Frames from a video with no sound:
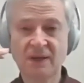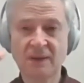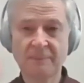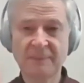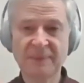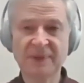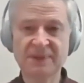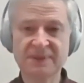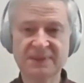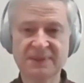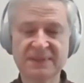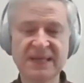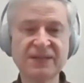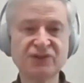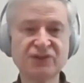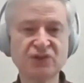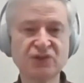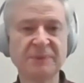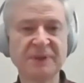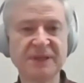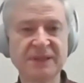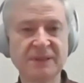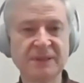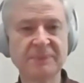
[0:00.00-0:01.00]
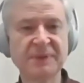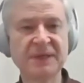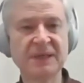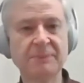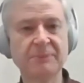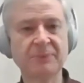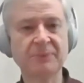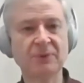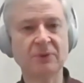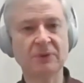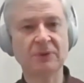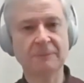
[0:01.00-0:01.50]
because they should be the
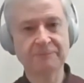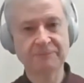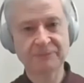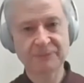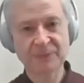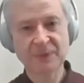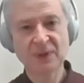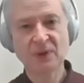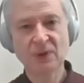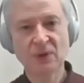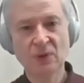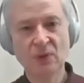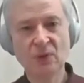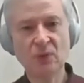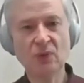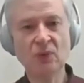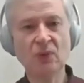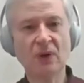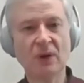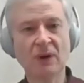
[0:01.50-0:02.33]
people who